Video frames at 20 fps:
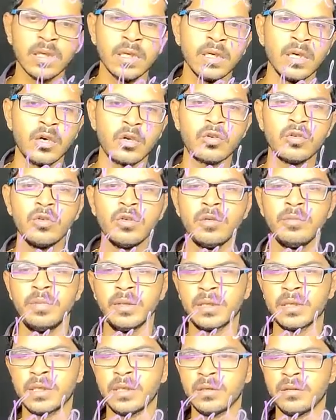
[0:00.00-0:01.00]
rule
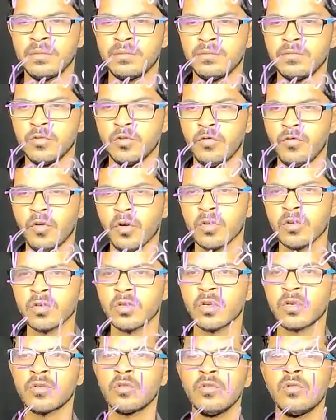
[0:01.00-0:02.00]
book. Follow the
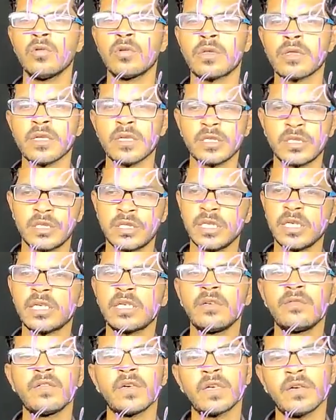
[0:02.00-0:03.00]
rules strictly
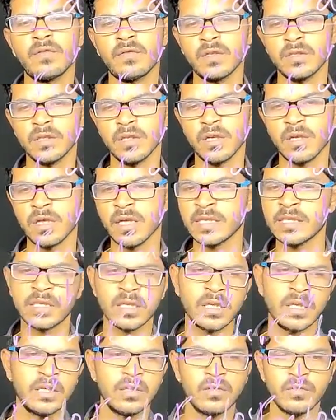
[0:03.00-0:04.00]
for everything. Such a
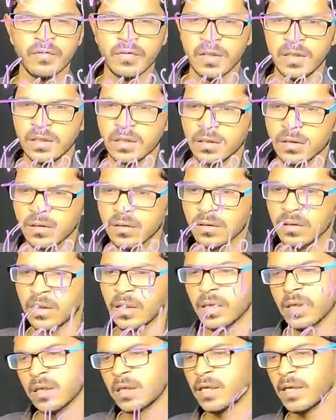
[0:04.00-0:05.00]
kind of teacher
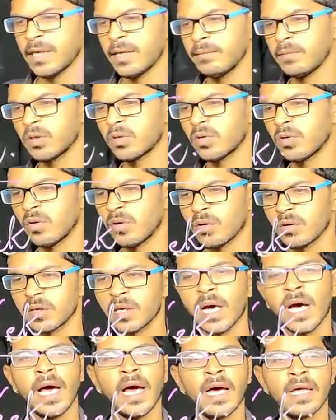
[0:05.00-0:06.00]
can be
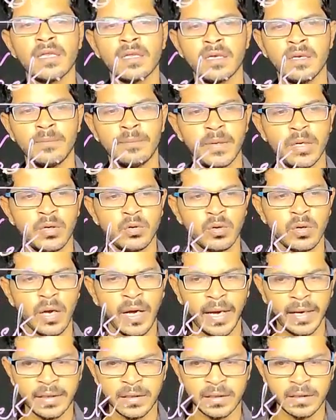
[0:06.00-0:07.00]
called as a
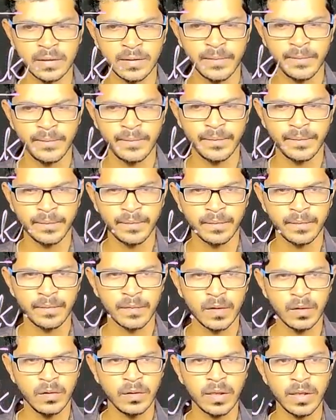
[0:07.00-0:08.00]
pedagogue.
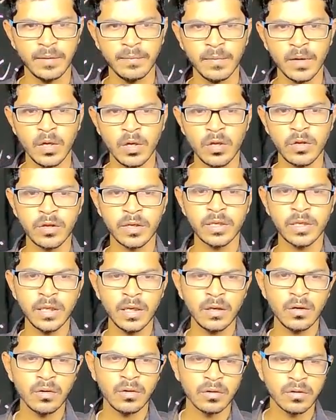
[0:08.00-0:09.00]
Okay, so
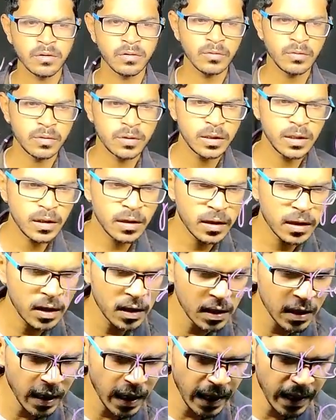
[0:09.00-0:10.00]
here also this
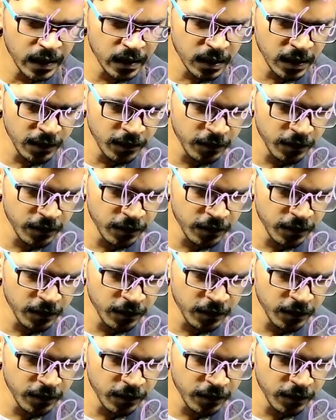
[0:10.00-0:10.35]
has come